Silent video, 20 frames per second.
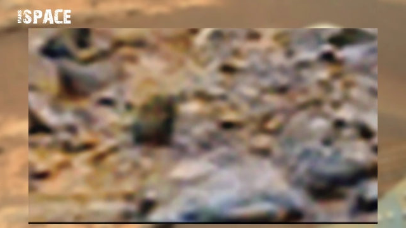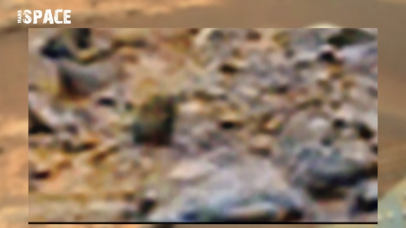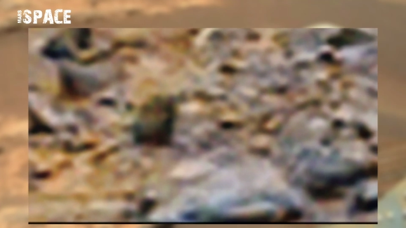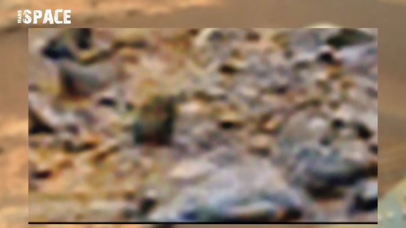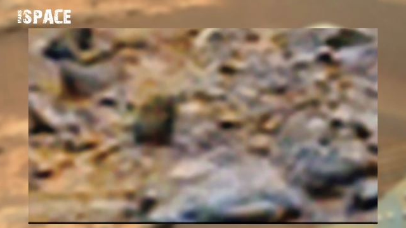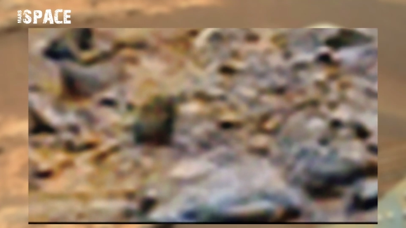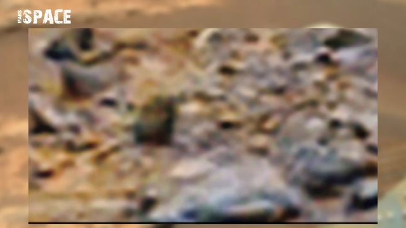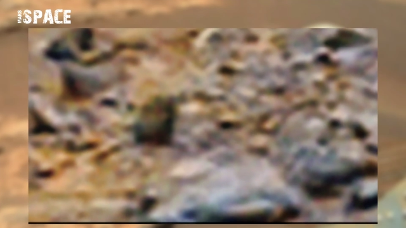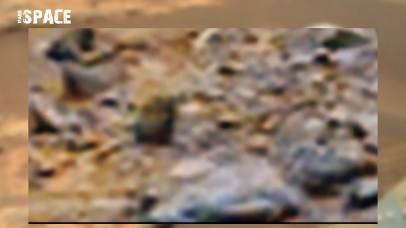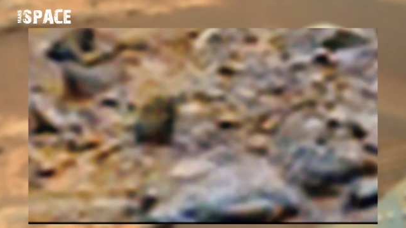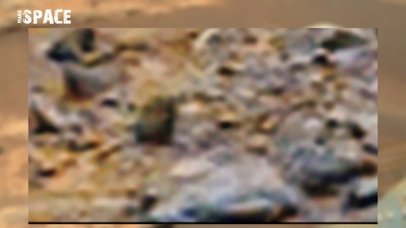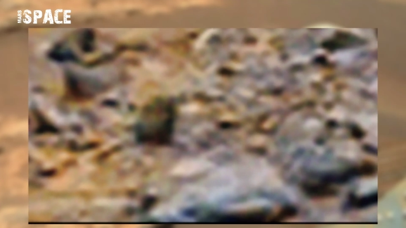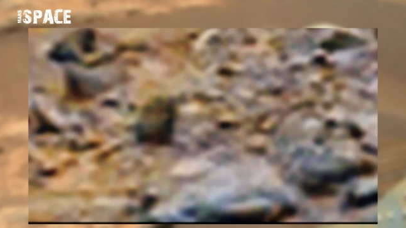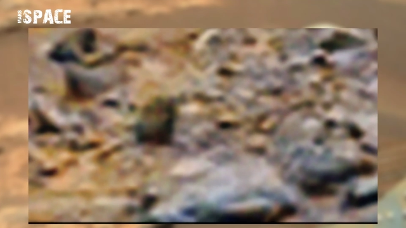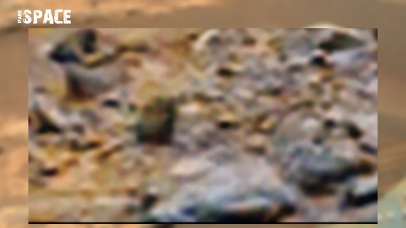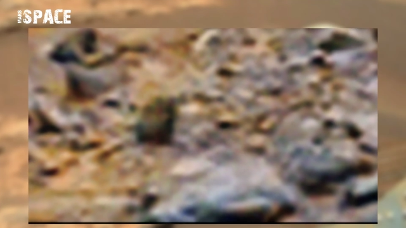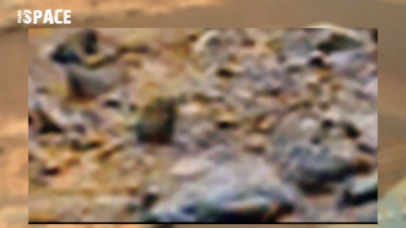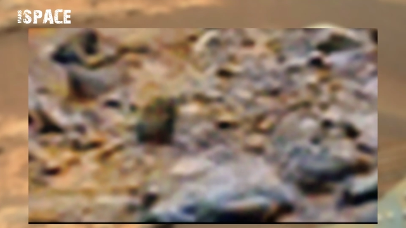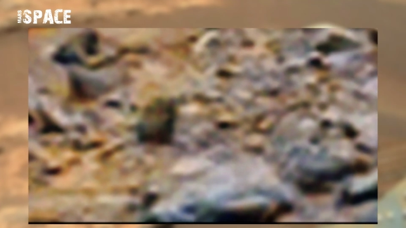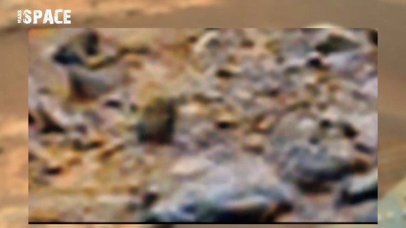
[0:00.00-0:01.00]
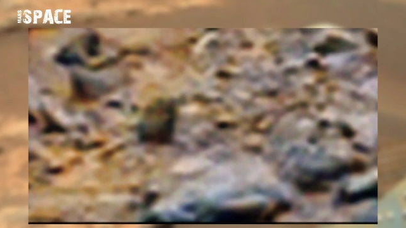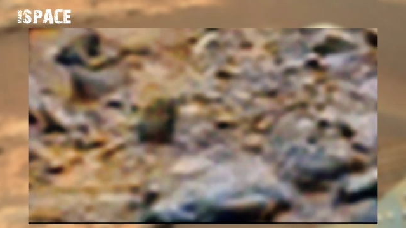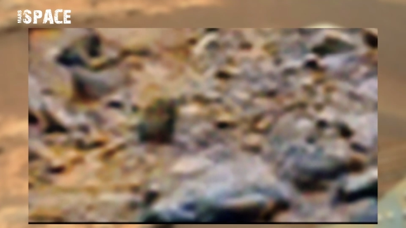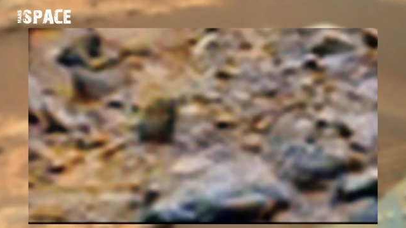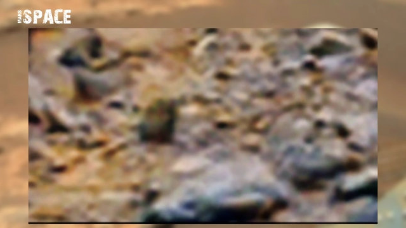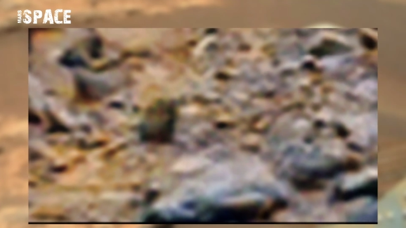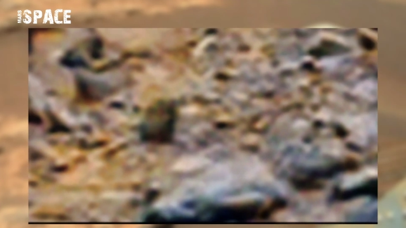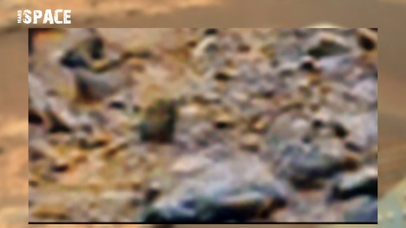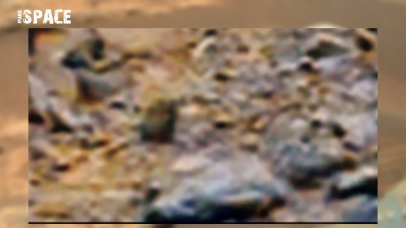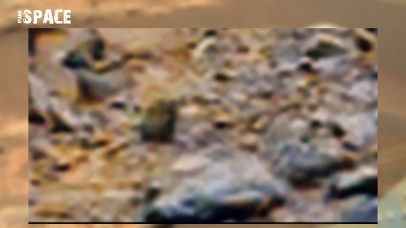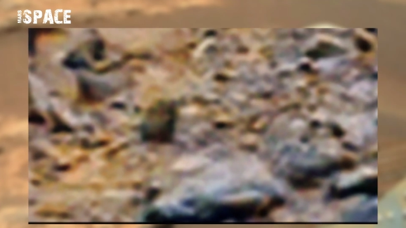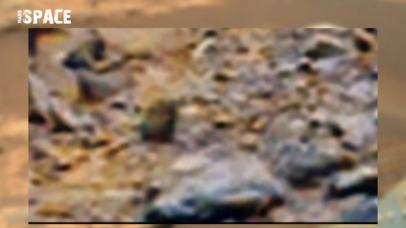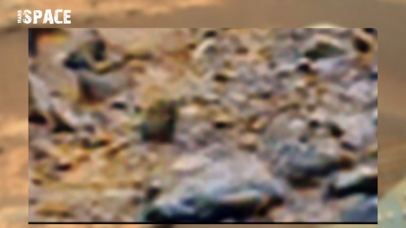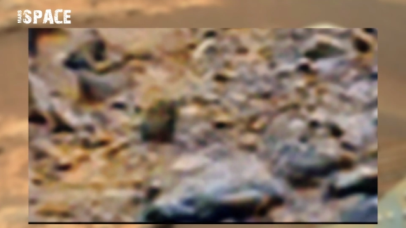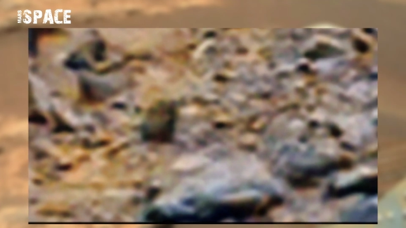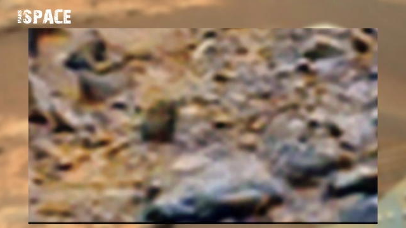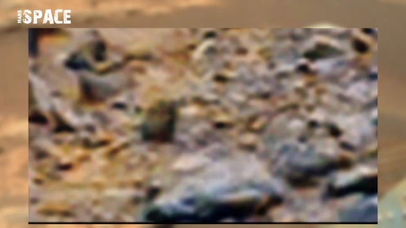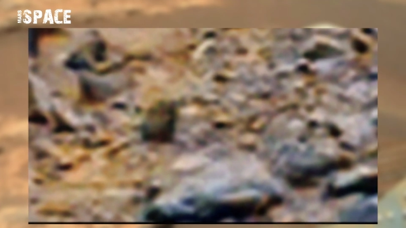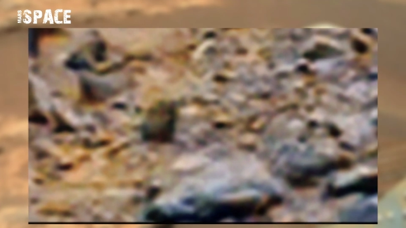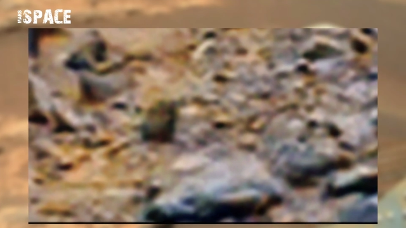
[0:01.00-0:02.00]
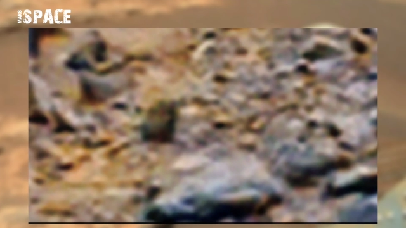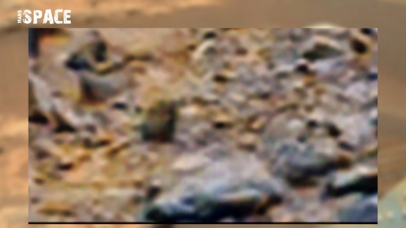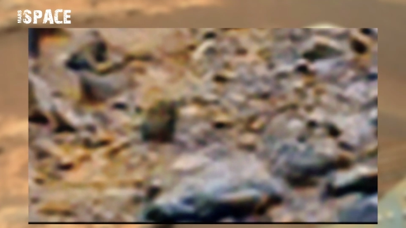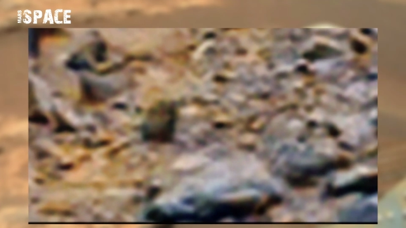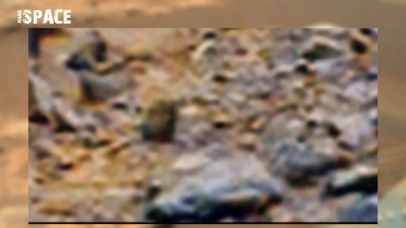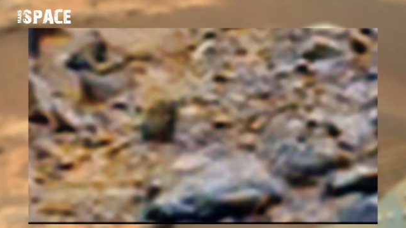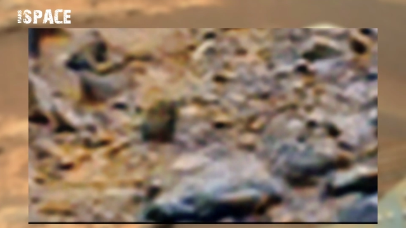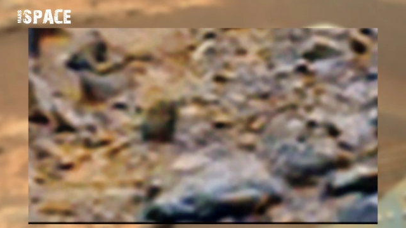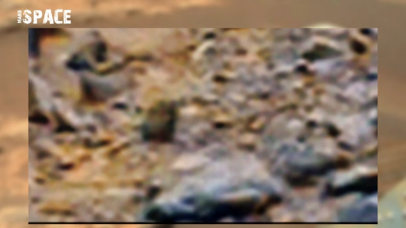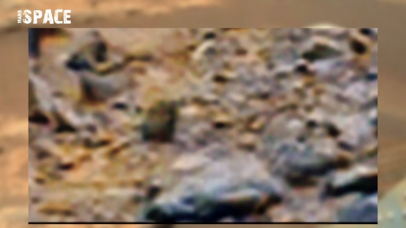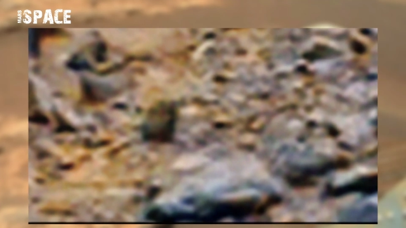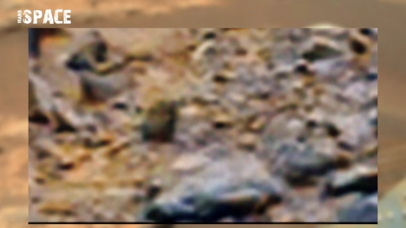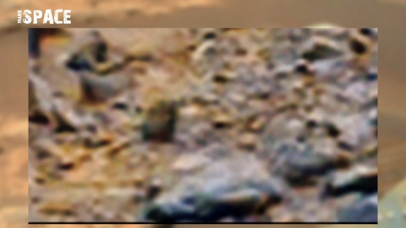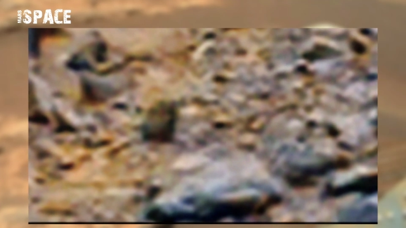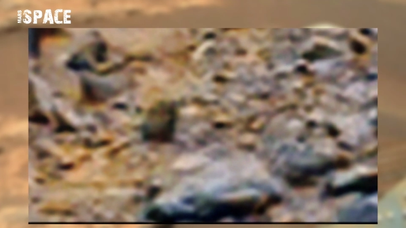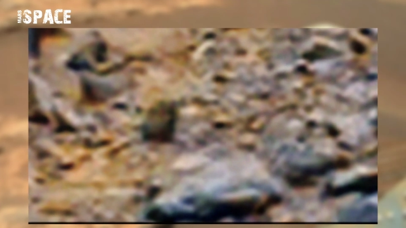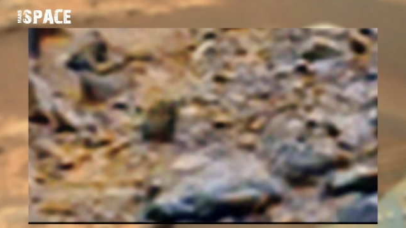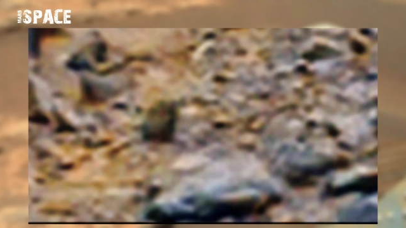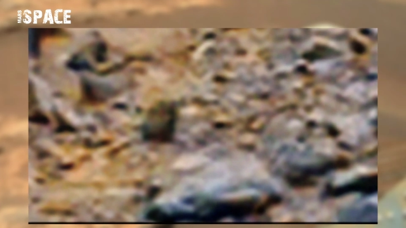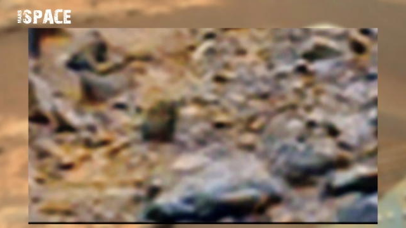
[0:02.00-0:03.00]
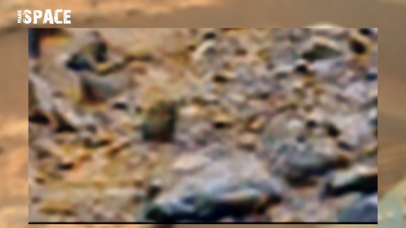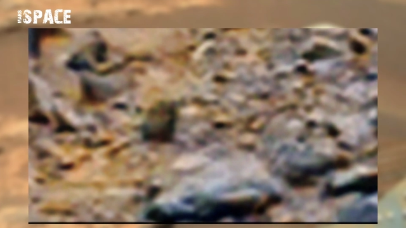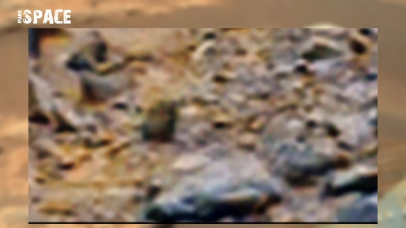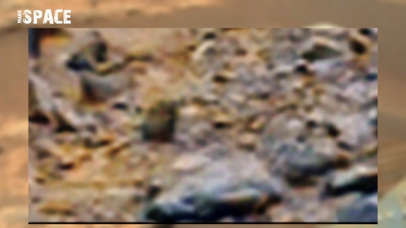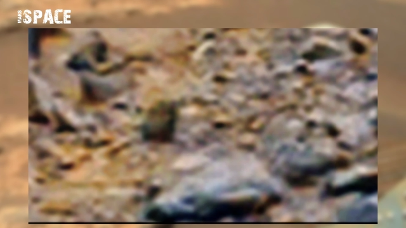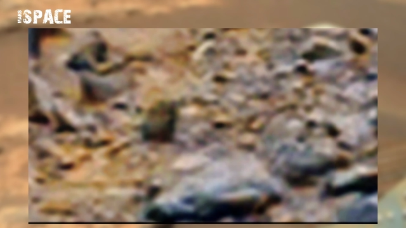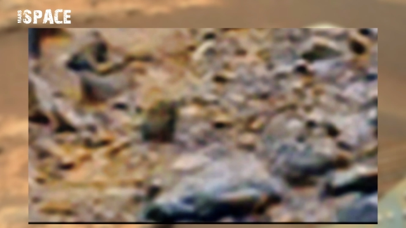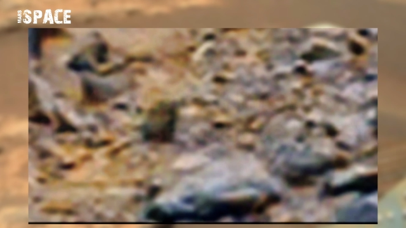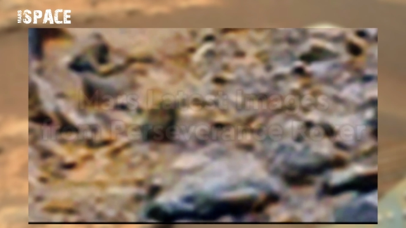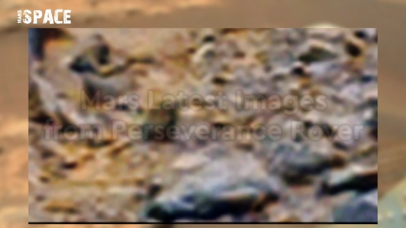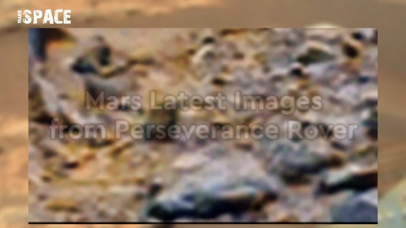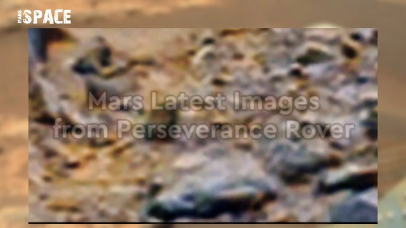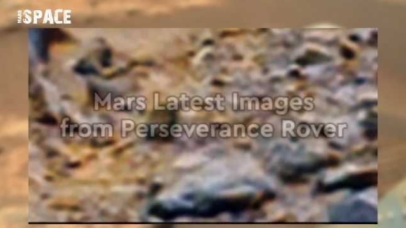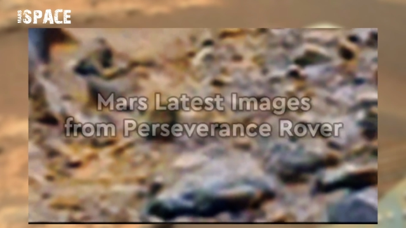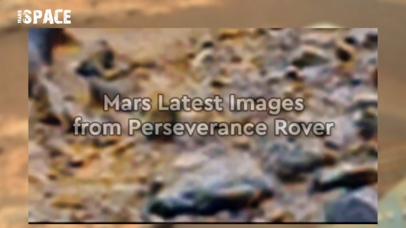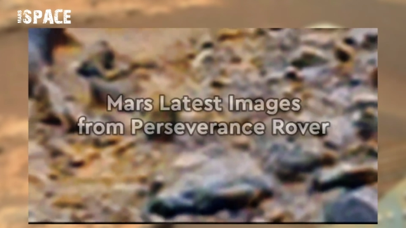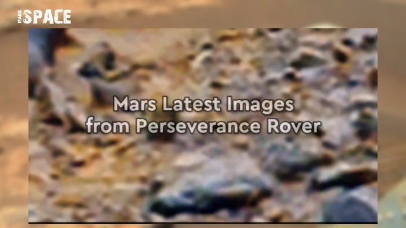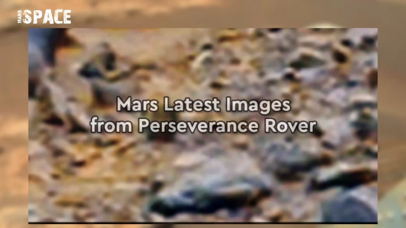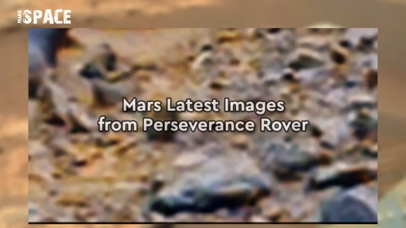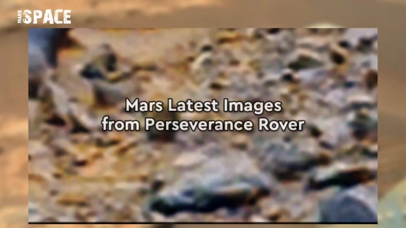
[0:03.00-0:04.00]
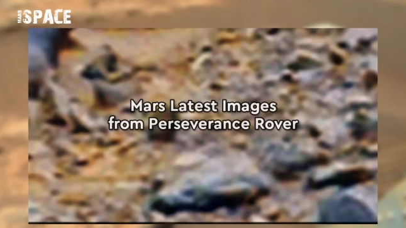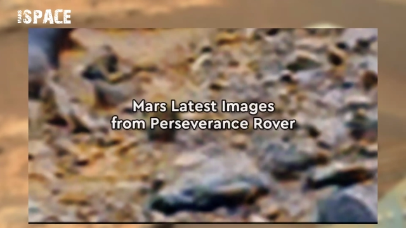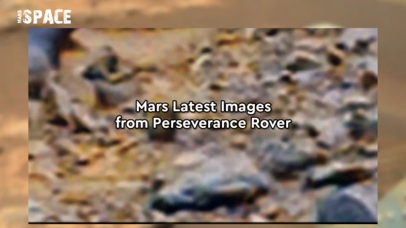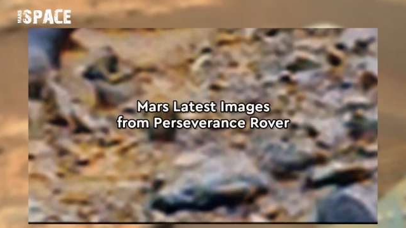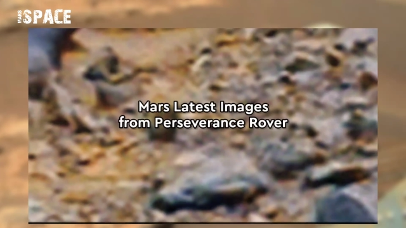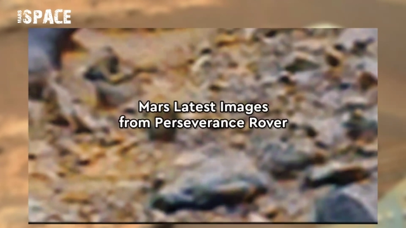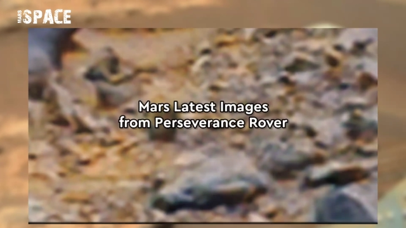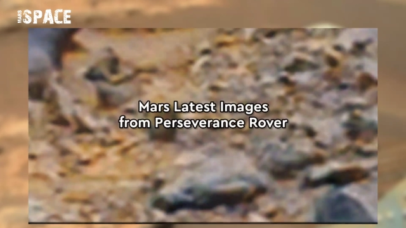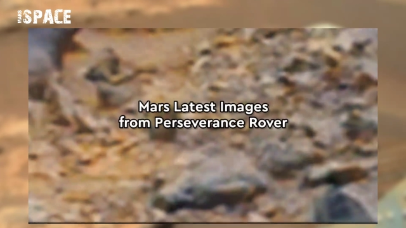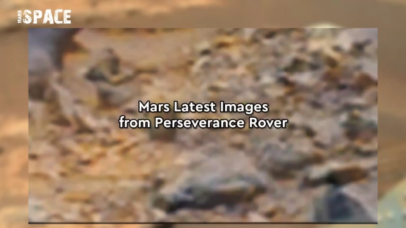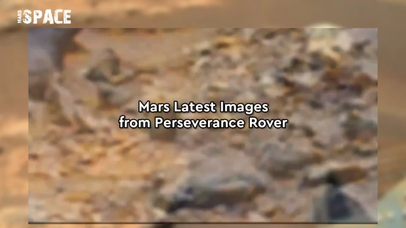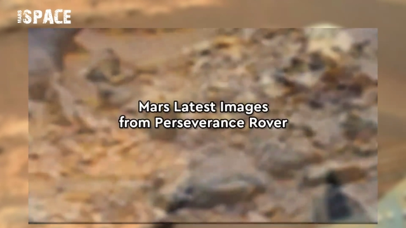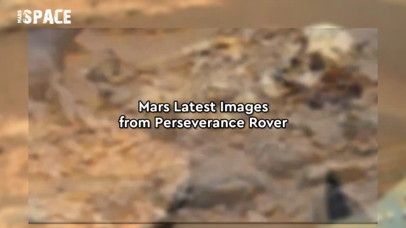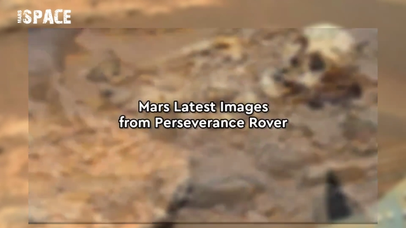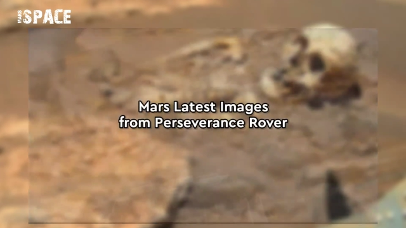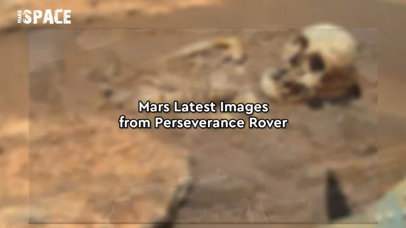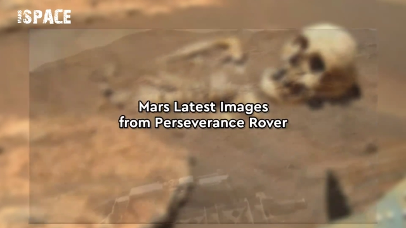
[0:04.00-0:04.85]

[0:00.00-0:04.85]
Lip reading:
No face is visible, so there are no lips to read.